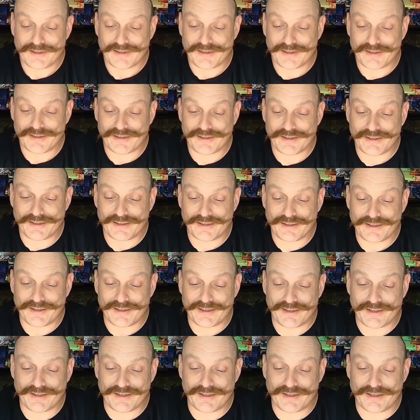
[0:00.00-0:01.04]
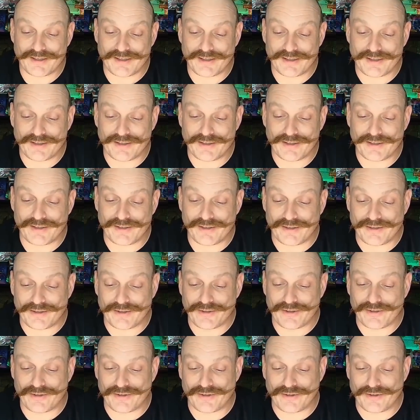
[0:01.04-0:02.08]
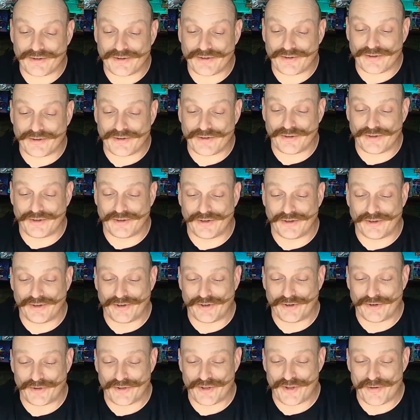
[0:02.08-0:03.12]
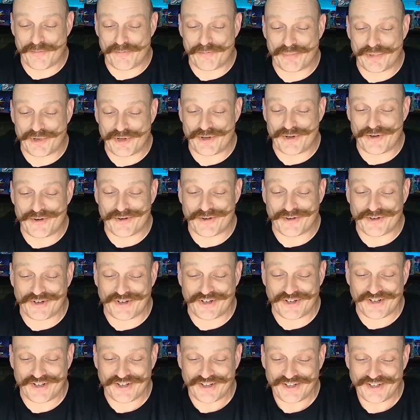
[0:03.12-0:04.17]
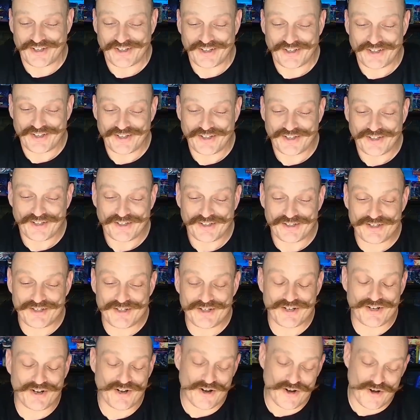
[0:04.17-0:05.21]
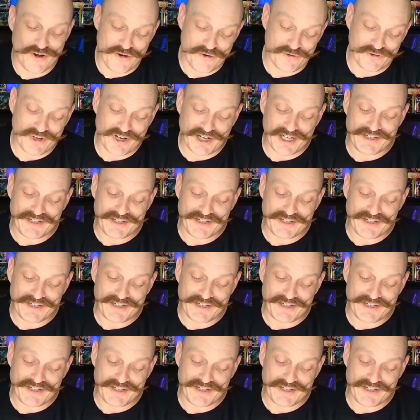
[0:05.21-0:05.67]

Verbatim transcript: Gandalf the bulk. No. Oh, the bulk. No, not